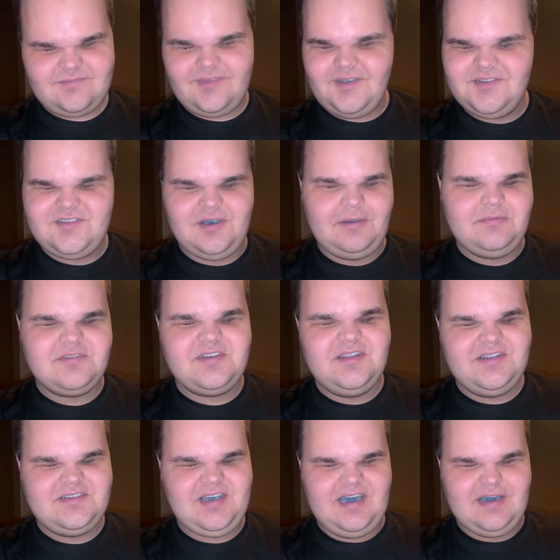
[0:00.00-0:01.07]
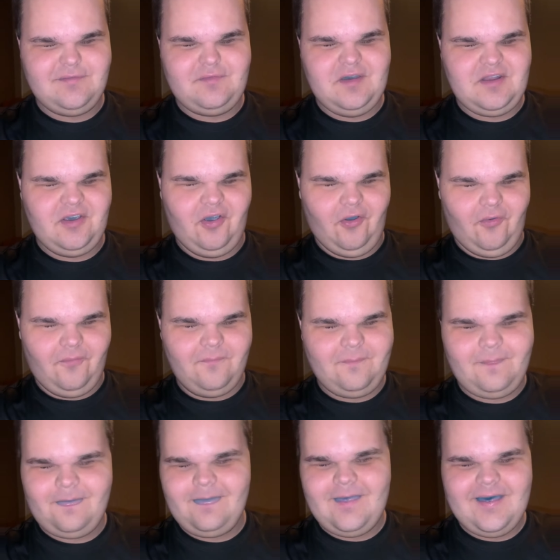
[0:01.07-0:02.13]
So I was gonna take a video
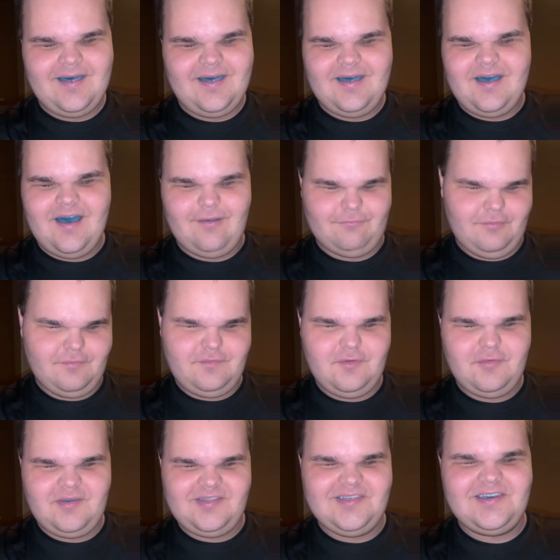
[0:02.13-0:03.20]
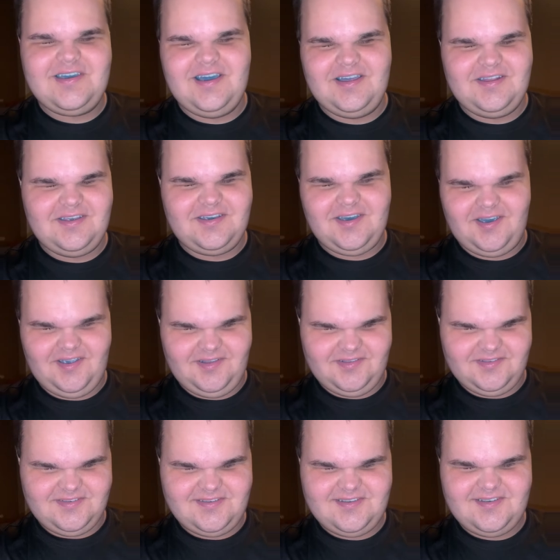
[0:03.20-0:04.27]
reviewing the candy
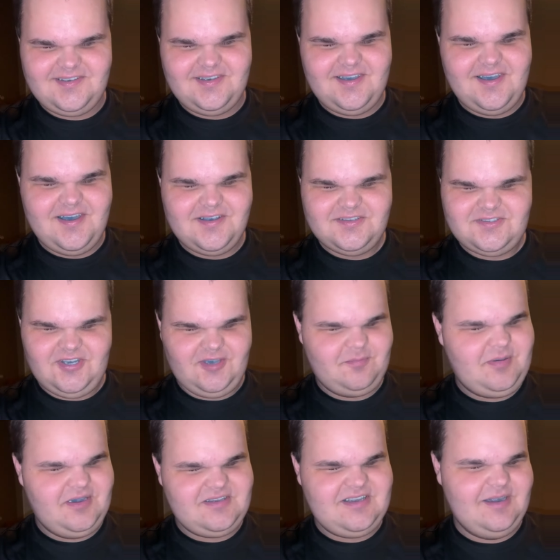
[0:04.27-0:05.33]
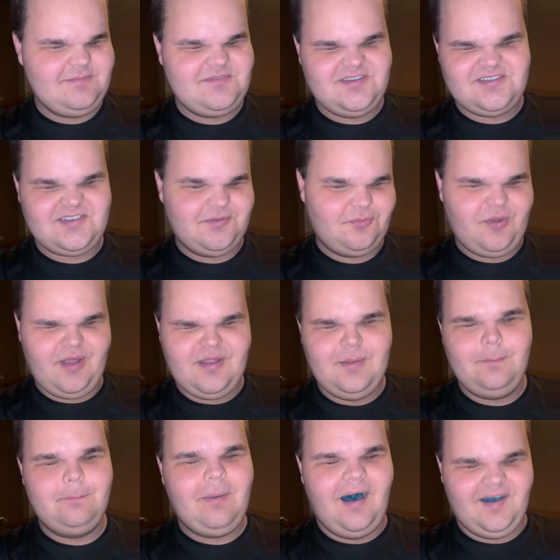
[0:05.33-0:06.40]
canes. So I picked up just a
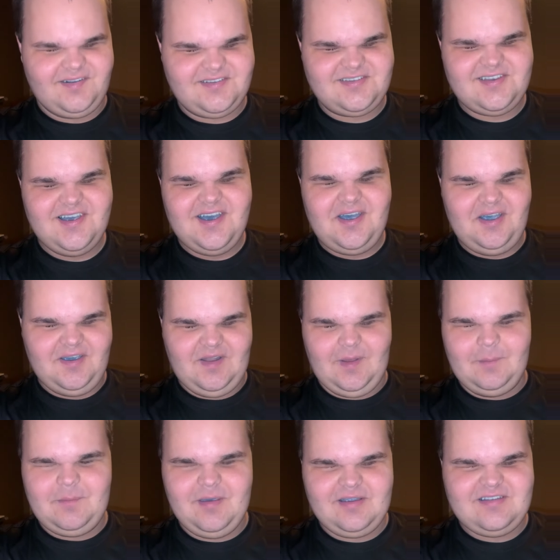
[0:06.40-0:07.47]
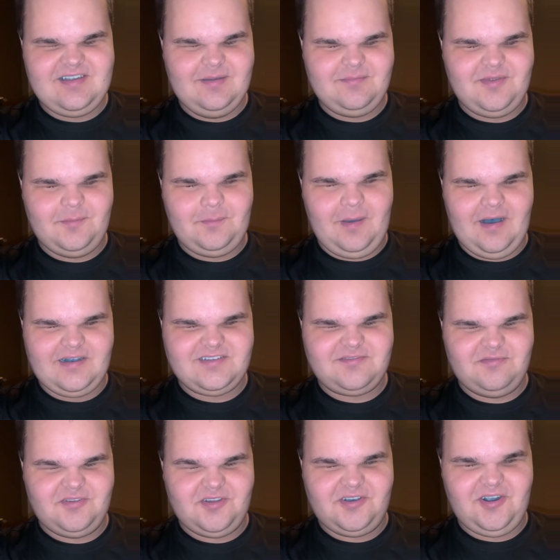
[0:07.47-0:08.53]
random box, and I picked up the box
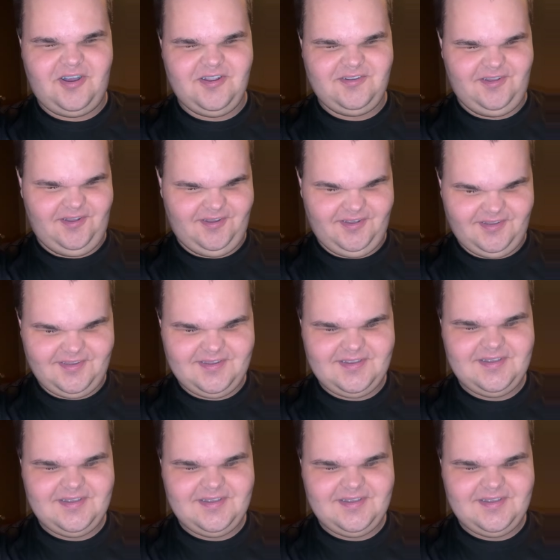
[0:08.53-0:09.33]
with the card on it.